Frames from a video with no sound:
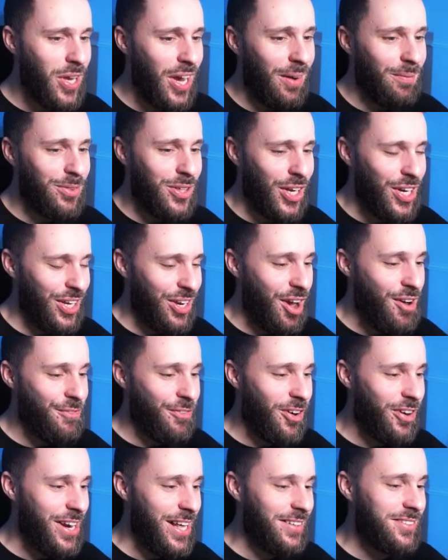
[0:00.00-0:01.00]
I'm going to go
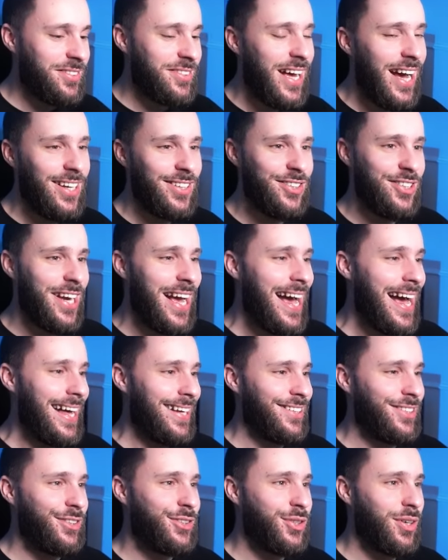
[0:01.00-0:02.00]
for a Nest Dash
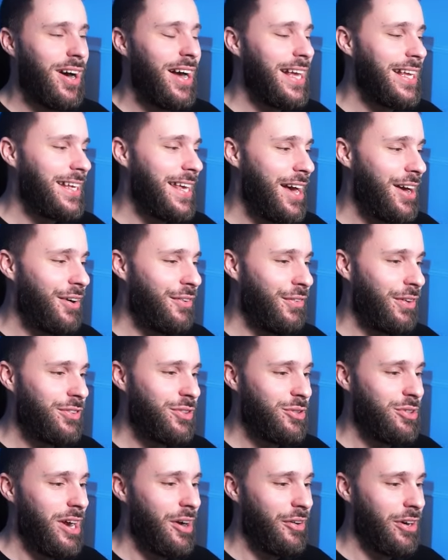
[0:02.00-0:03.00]
and try and get a
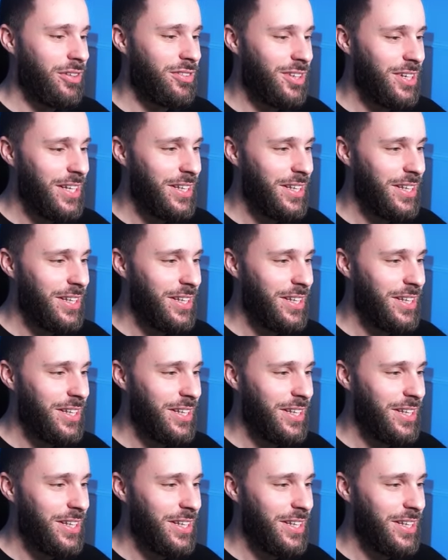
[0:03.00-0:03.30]
Rescue Carrier because I